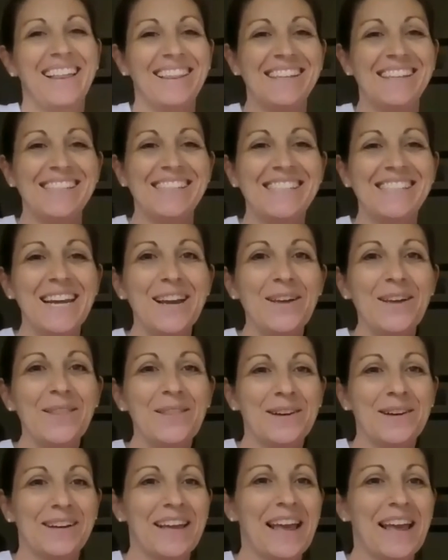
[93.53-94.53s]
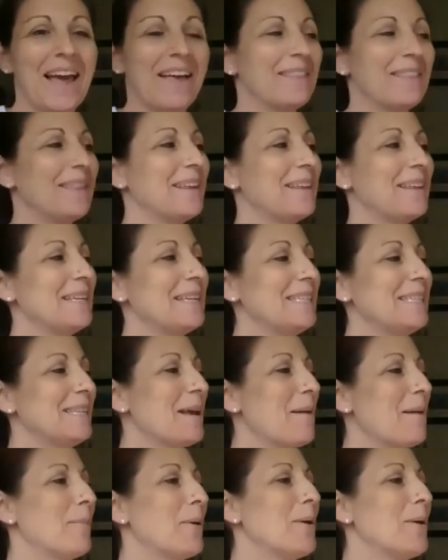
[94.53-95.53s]
Let's take a look at Lily's
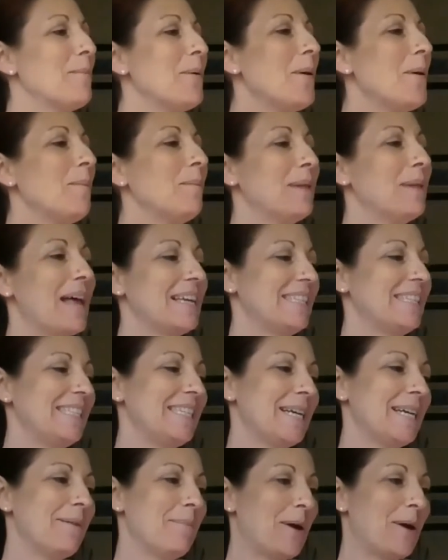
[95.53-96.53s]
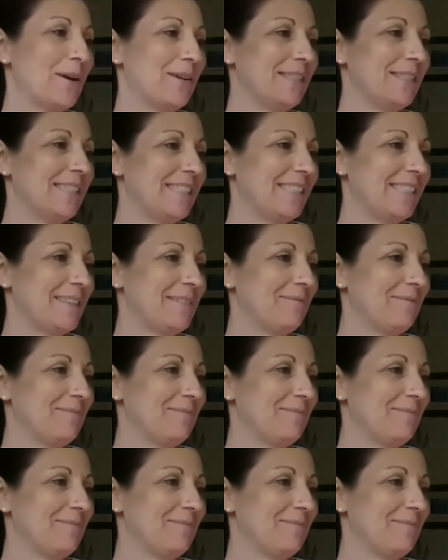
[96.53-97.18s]
purple plastic purse.